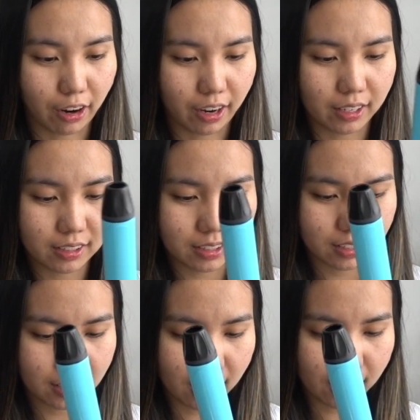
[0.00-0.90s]
got,
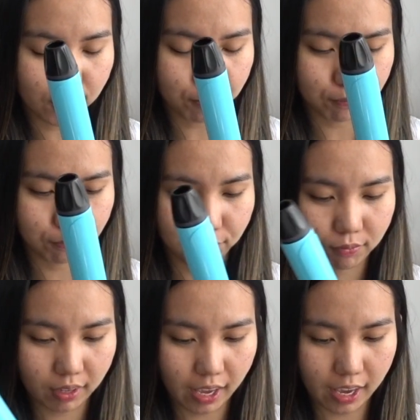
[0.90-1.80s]

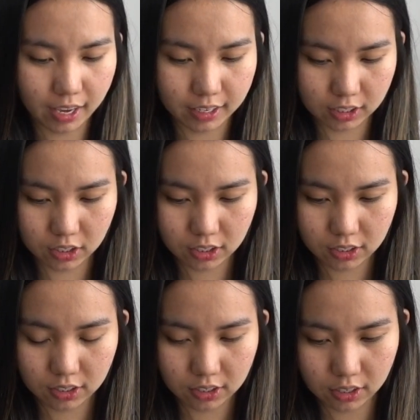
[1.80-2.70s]
and
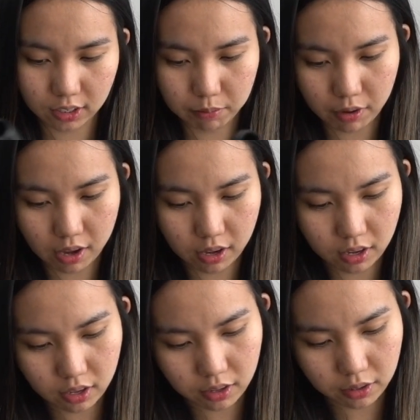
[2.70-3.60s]
it's
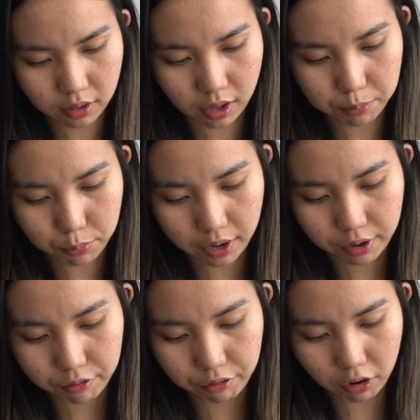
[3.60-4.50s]
a
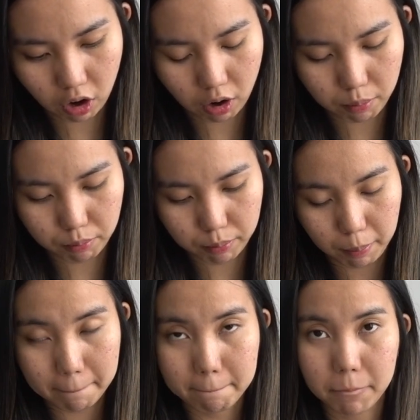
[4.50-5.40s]
brand from
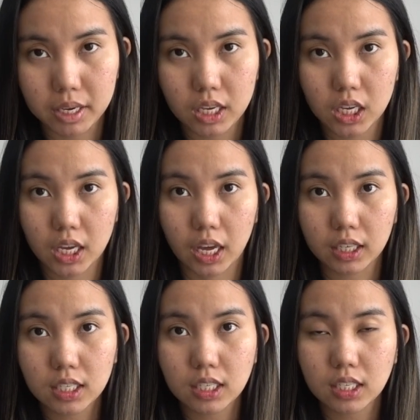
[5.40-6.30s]

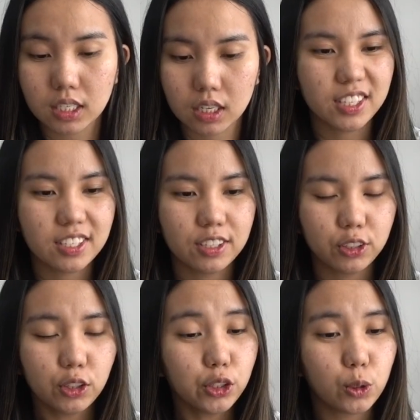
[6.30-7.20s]
BEX. It's
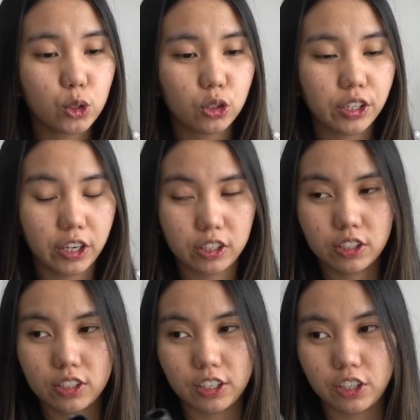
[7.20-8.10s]
not your usual
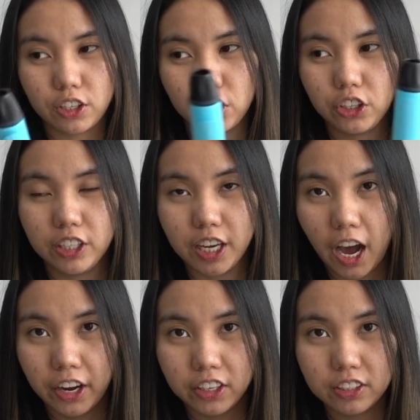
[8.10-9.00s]
hair curling
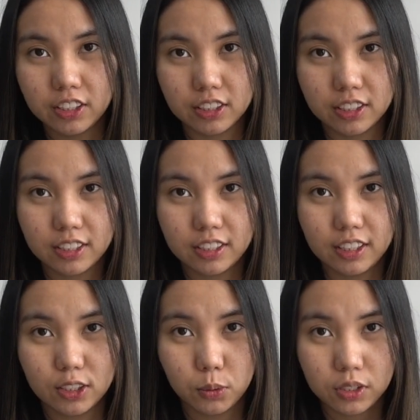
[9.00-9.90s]
iron, because
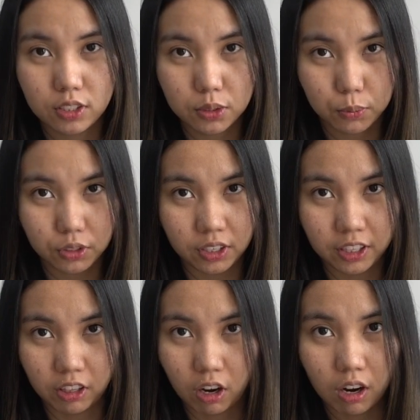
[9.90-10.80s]
this one is
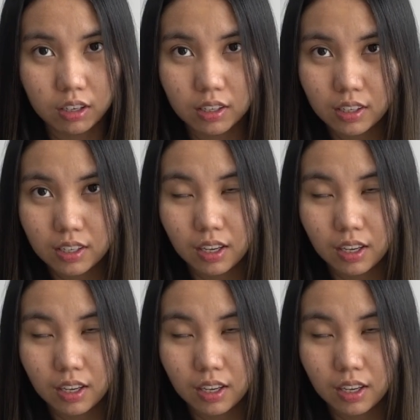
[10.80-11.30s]
pretty long.